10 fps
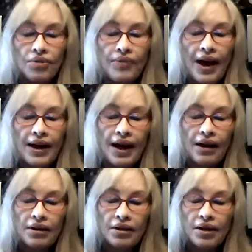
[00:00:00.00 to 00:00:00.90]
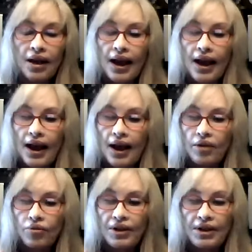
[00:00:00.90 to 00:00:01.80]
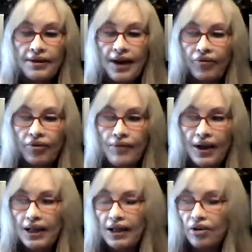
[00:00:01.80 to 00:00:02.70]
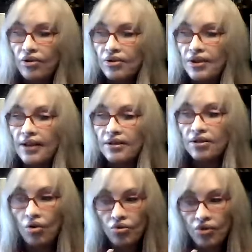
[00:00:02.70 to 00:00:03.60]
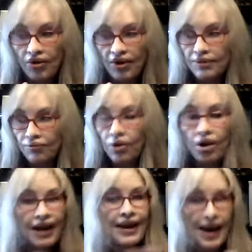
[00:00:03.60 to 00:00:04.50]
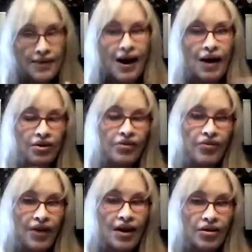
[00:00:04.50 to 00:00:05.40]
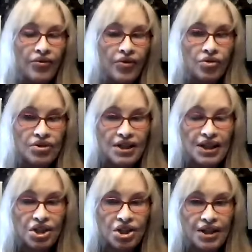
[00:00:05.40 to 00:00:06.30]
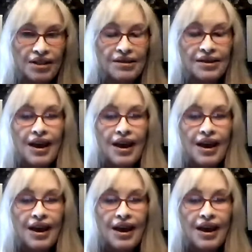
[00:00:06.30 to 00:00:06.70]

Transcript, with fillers: Pat Allen, and we did that for many years. And so this book came out of those teachings,